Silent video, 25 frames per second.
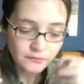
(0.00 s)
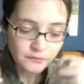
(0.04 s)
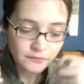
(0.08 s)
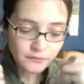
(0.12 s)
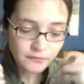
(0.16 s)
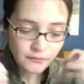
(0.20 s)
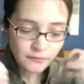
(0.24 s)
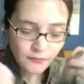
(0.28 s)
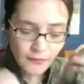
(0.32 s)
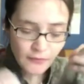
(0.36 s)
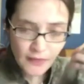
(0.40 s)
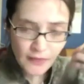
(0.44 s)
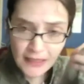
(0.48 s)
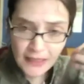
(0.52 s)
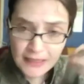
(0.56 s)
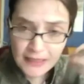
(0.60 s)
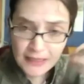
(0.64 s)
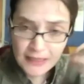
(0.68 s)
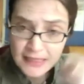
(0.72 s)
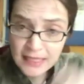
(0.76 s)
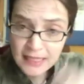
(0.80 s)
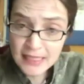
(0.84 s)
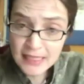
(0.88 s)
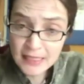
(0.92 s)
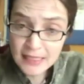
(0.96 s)

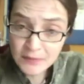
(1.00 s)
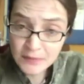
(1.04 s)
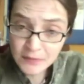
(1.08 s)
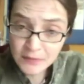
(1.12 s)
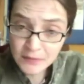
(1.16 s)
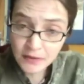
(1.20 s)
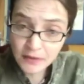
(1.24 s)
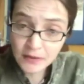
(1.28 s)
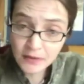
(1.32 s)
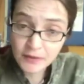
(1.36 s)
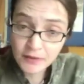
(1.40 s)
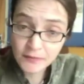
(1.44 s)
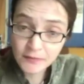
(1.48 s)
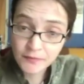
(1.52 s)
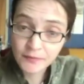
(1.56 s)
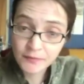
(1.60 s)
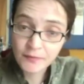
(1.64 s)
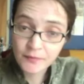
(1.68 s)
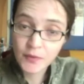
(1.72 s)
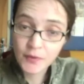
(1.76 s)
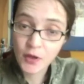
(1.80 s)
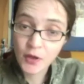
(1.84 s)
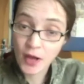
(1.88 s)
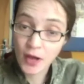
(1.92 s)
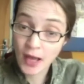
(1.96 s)
accessible,
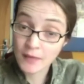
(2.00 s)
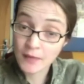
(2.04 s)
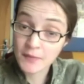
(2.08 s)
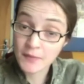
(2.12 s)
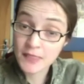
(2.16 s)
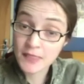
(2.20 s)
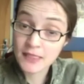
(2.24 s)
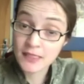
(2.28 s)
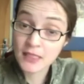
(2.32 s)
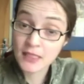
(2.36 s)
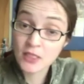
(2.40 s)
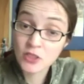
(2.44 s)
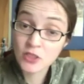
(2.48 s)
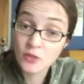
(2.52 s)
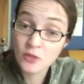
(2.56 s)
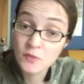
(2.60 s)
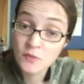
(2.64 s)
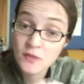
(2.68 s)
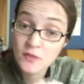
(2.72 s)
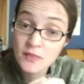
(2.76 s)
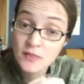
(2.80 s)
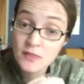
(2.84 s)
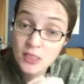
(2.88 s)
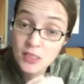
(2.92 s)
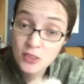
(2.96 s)
perhaps, in terms of the
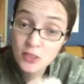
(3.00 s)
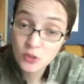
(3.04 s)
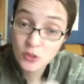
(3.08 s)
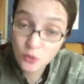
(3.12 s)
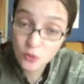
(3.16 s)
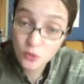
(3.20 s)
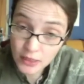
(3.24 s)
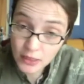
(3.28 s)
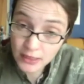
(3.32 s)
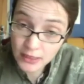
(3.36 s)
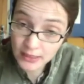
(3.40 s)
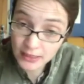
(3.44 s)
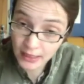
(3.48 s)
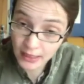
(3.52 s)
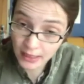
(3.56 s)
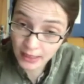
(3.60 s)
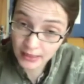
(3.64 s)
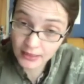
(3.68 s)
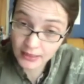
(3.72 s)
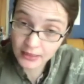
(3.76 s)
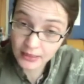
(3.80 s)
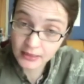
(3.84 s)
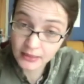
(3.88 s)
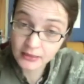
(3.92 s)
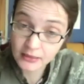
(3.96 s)

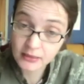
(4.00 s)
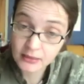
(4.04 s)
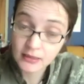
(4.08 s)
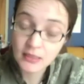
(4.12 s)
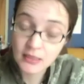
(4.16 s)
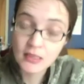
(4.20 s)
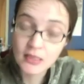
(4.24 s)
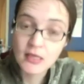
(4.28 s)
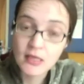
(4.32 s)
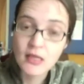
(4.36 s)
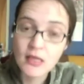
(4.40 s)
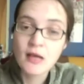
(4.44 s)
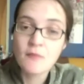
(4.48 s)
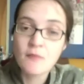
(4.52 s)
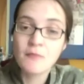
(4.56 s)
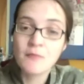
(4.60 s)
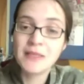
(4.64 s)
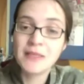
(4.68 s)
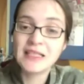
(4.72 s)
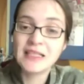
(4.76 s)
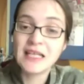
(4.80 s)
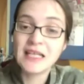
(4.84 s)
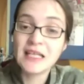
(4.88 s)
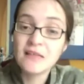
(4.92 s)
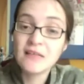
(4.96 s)
storytelling, mm-hmm.
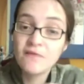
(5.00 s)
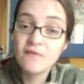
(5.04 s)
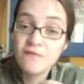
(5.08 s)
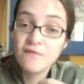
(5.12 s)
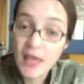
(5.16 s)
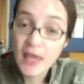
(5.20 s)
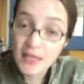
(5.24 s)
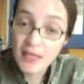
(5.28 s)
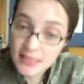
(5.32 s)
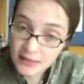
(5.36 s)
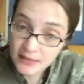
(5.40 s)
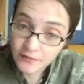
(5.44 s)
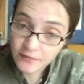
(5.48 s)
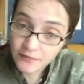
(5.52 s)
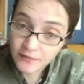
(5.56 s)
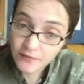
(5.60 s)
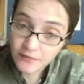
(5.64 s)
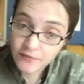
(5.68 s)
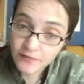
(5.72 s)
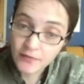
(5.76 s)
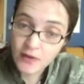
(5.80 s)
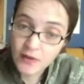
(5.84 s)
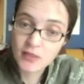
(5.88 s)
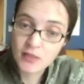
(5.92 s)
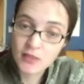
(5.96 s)
inventive
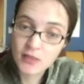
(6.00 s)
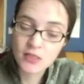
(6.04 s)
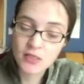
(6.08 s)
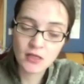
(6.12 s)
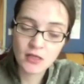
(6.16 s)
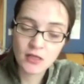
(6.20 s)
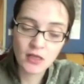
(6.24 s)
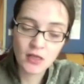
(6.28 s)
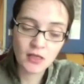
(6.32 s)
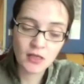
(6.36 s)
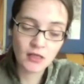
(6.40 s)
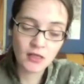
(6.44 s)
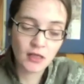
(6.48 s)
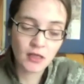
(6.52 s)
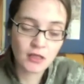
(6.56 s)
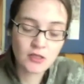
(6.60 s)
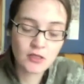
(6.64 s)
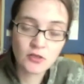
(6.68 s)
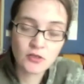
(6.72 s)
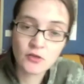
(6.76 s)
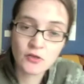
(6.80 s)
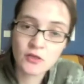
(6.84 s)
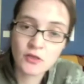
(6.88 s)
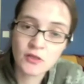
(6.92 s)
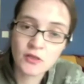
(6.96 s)
in
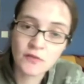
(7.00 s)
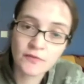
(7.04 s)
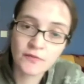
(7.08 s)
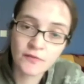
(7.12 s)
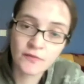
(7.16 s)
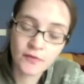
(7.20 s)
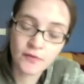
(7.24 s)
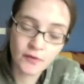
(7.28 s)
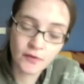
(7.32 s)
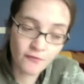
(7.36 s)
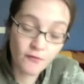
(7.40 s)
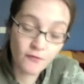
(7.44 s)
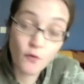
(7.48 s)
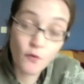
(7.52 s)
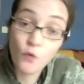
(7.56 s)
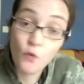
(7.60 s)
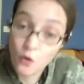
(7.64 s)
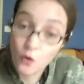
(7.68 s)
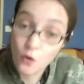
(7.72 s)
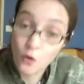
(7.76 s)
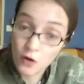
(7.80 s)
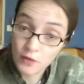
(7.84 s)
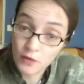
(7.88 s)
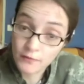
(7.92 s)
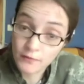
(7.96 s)
terms of the
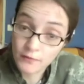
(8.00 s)
form.